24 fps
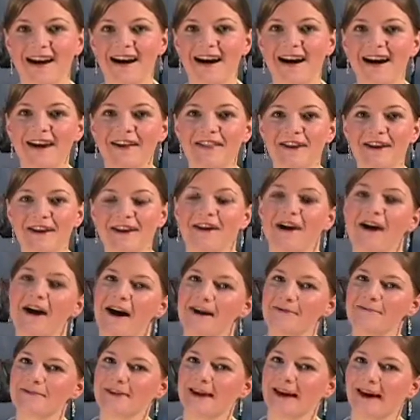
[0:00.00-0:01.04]
Hi there,
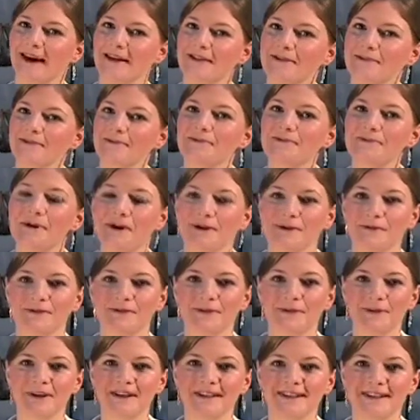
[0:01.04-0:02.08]
I'm Kath. Welcome
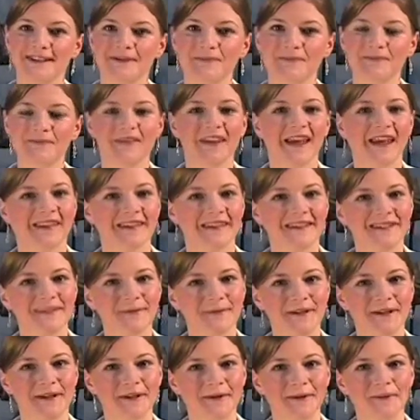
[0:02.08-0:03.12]
to WITS, and this
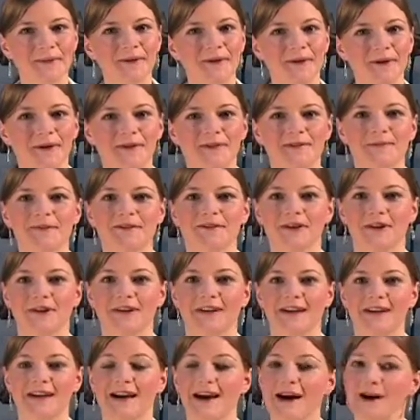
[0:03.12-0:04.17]
week we're going to be
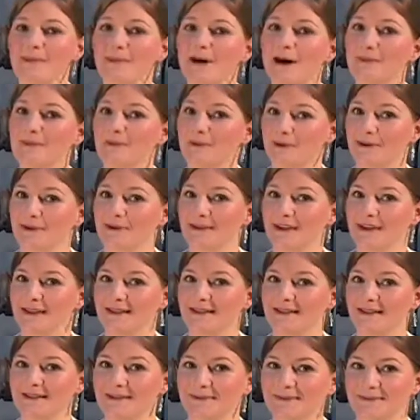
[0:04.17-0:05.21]
talking about
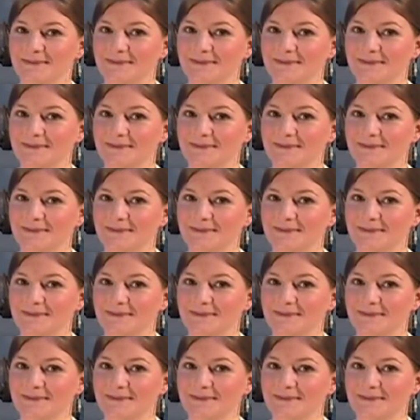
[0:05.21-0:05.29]
proteins.